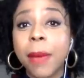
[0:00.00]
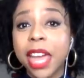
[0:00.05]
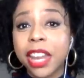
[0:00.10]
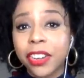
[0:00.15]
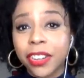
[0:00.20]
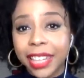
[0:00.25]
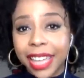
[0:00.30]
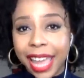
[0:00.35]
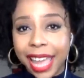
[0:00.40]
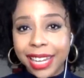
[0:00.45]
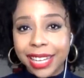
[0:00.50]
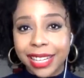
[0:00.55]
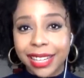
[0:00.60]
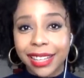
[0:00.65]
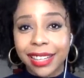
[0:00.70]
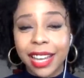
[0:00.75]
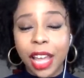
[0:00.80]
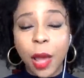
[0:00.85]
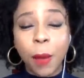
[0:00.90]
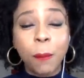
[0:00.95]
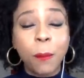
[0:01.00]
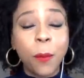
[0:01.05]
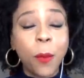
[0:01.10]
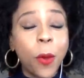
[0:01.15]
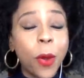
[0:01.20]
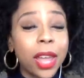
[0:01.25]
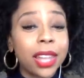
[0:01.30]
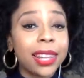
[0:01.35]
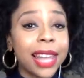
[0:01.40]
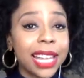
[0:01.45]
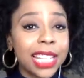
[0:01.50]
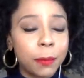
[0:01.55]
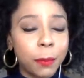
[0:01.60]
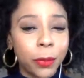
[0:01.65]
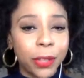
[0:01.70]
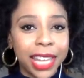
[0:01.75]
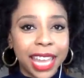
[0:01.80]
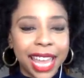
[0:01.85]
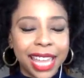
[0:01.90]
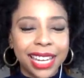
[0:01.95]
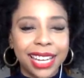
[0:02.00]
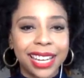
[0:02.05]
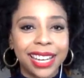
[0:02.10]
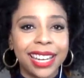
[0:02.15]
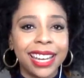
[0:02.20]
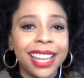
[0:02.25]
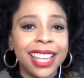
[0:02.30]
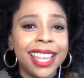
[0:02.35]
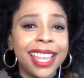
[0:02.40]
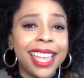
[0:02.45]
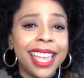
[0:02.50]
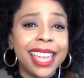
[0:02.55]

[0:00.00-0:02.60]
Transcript: better candidate, a more electable candidate,